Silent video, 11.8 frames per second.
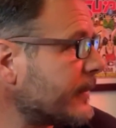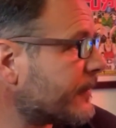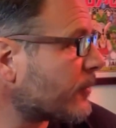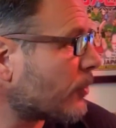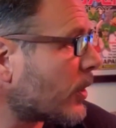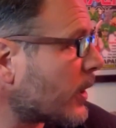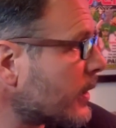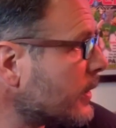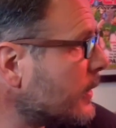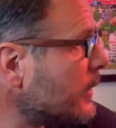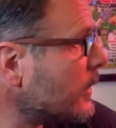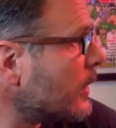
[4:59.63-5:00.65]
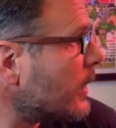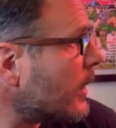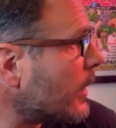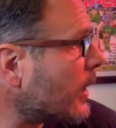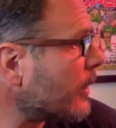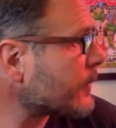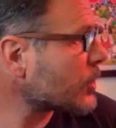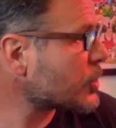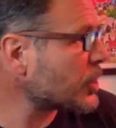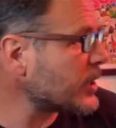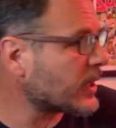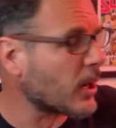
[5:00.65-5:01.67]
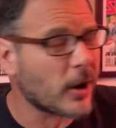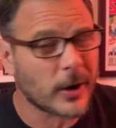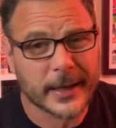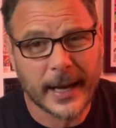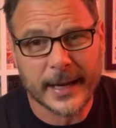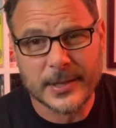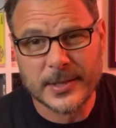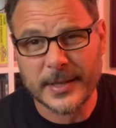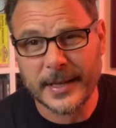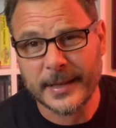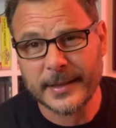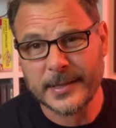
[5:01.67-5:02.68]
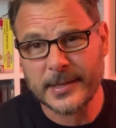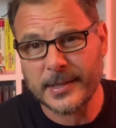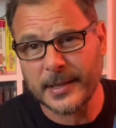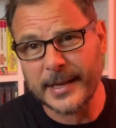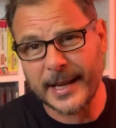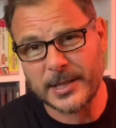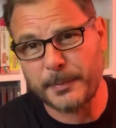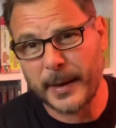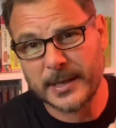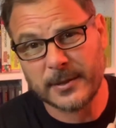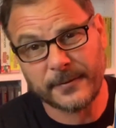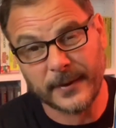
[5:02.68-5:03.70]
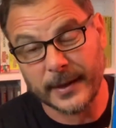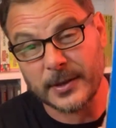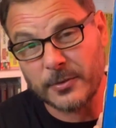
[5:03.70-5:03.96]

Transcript: for a Sheikah arcade stick. This is the next best thing. It's